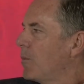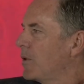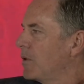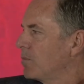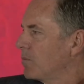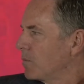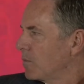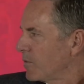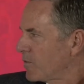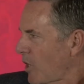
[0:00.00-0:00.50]

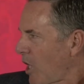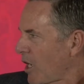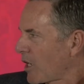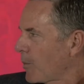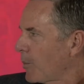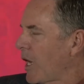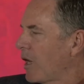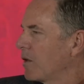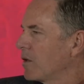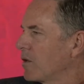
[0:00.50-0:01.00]
and we've talked
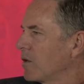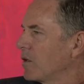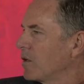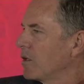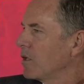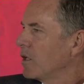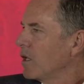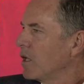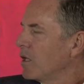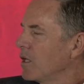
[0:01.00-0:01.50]
about
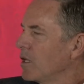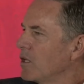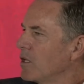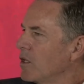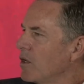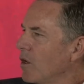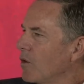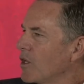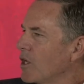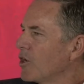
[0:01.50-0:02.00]

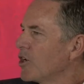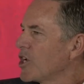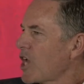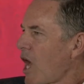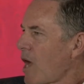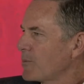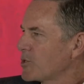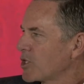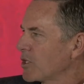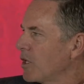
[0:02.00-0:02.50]
your
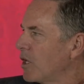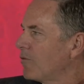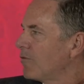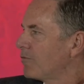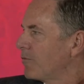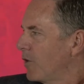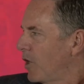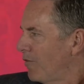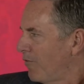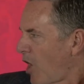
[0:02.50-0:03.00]
adoption
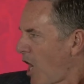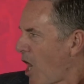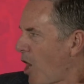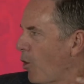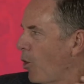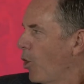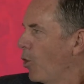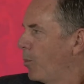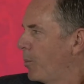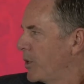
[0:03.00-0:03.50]
of
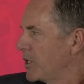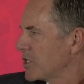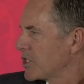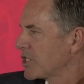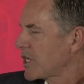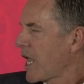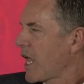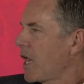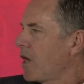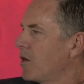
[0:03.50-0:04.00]
open
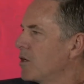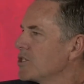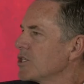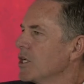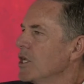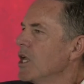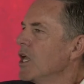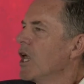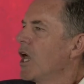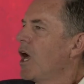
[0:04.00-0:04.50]
standards.
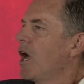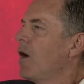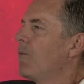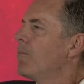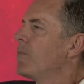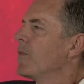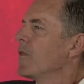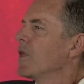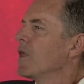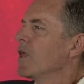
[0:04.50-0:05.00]

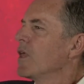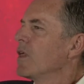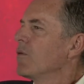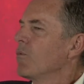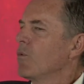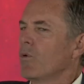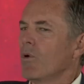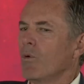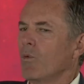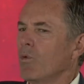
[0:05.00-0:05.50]

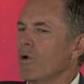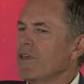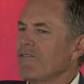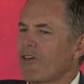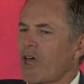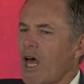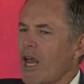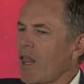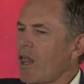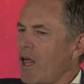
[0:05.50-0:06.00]
We've
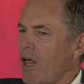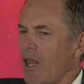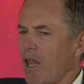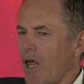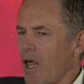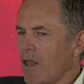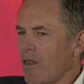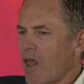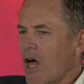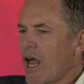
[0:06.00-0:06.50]
got
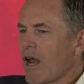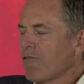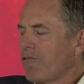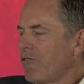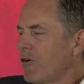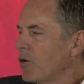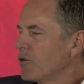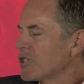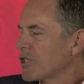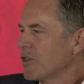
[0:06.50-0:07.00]
a lot of
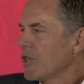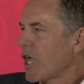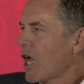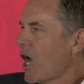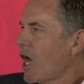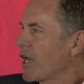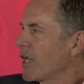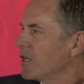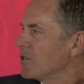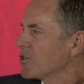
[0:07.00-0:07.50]
folks in the
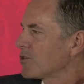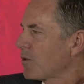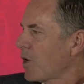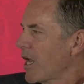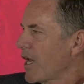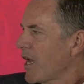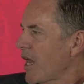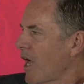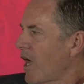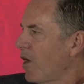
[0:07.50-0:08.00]
audience
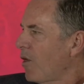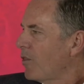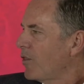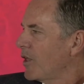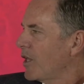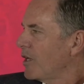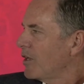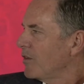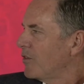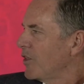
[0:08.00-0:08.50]
right now
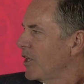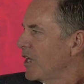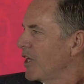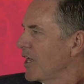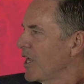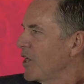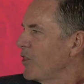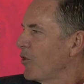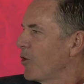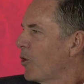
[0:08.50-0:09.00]
that
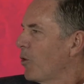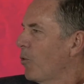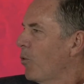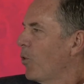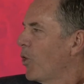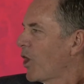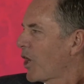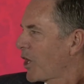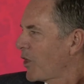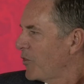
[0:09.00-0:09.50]
either
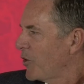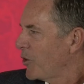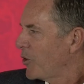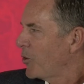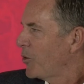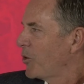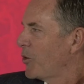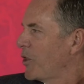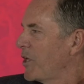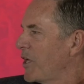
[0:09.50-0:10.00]
work in the
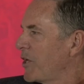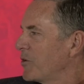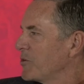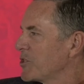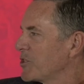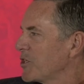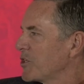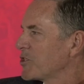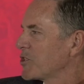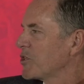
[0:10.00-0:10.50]
Google
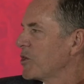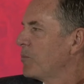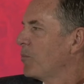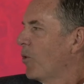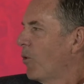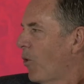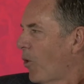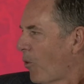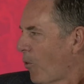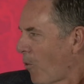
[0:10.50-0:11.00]
ecosystem
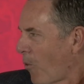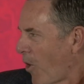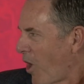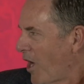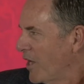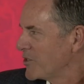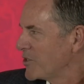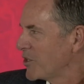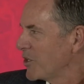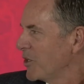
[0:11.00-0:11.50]
or
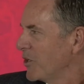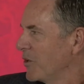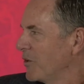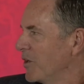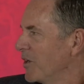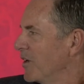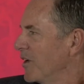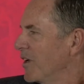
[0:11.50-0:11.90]
want to.